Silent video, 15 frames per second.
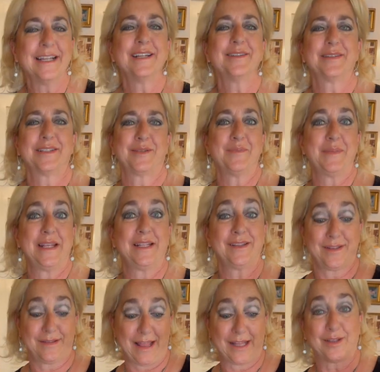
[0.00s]
which means
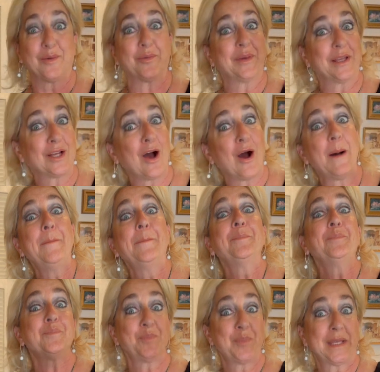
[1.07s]
that's what we call
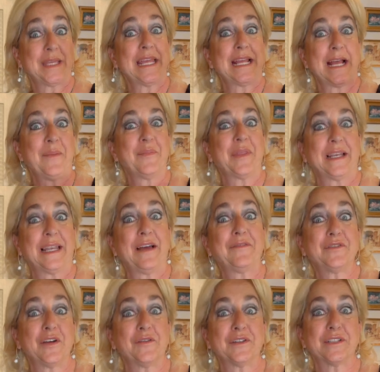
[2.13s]
picking up the
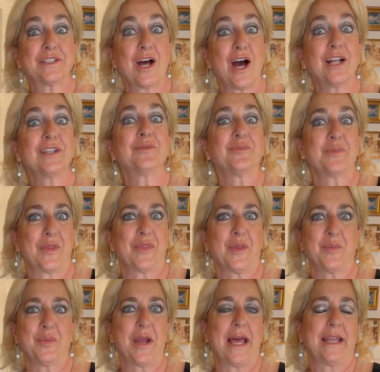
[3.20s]
leftover sauce with the
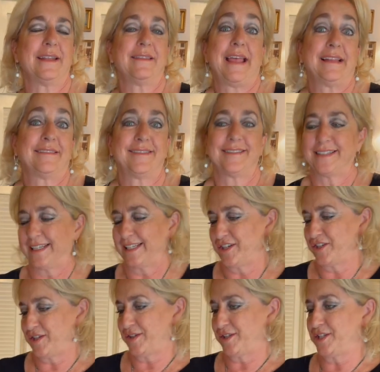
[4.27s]
bread, and that's
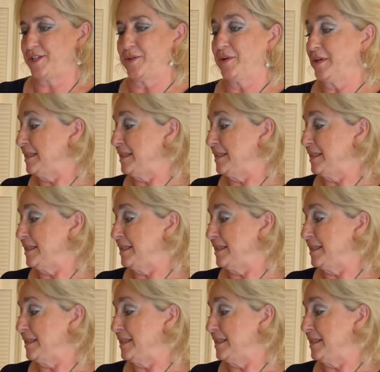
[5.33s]
delicious too.